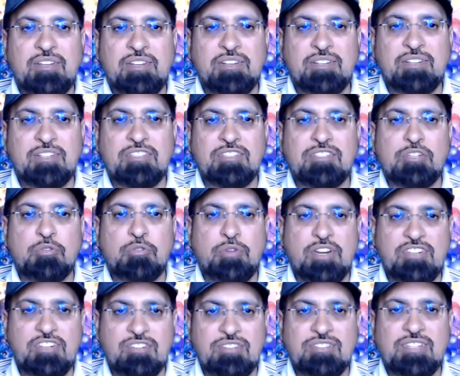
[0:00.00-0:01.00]

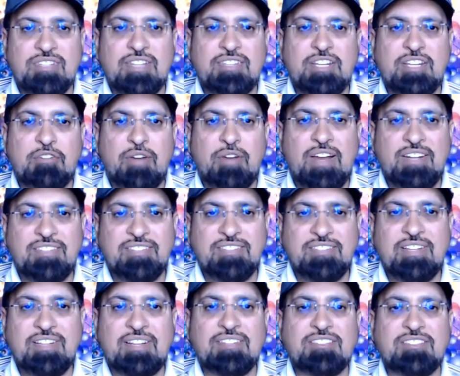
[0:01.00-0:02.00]
considerations that they're at
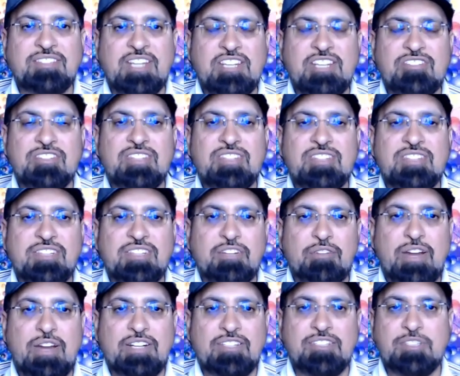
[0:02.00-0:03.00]
and stages that they're
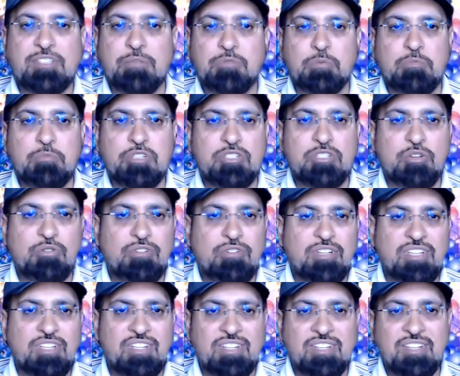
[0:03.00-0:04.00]
at in terms of
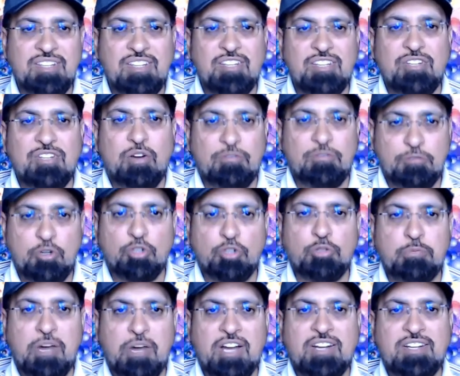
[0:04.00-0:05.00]
maturity of
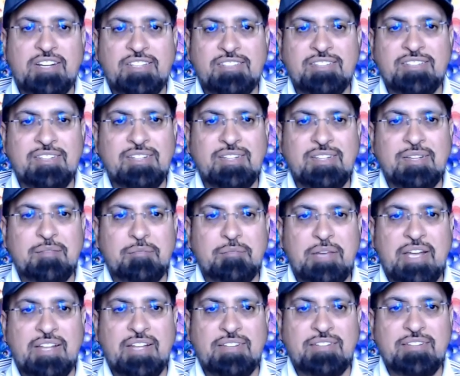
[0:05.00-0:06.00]
go-to-market.
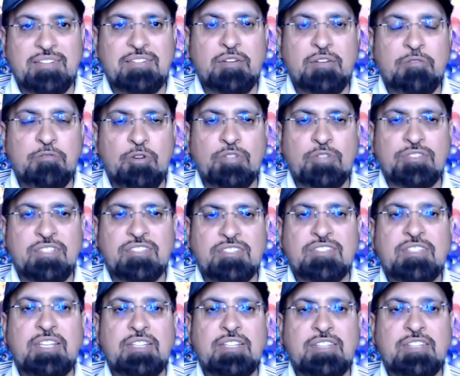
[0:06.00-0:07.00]
And of course,
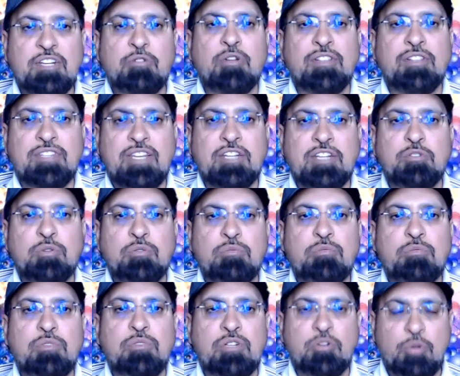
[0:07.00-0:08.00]
they're all there
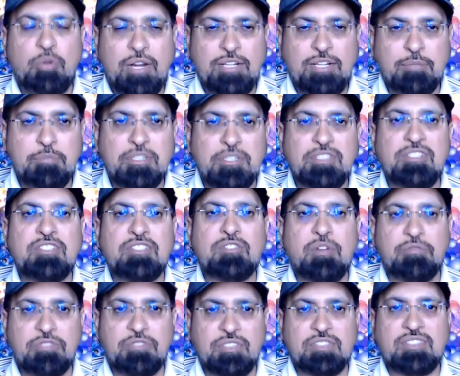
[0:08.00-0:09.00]
to create a business
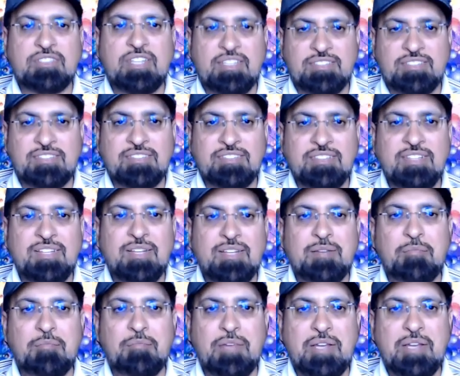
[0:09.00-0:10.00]
of success
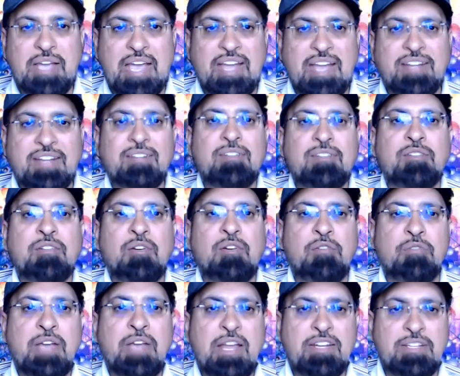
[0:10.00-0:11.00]
and
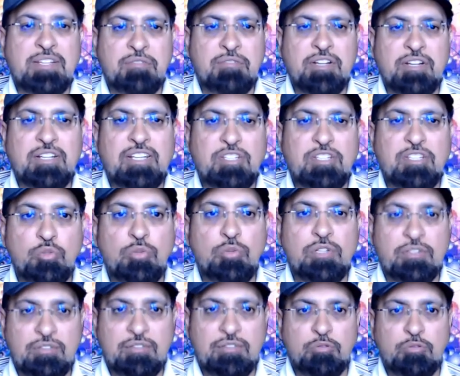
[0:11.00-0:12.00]
definitely do
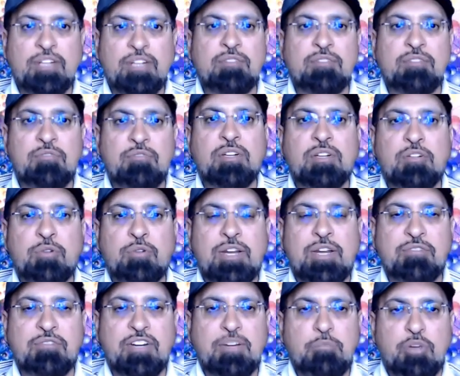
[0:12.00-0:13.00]
a create
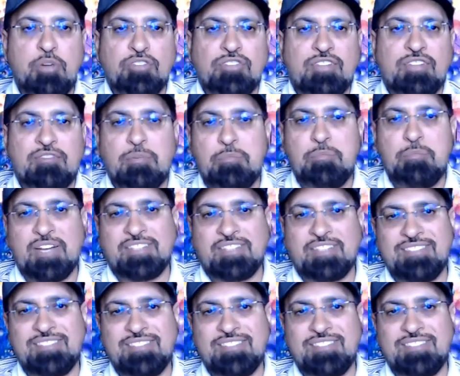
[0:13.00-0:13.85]
very positive impact.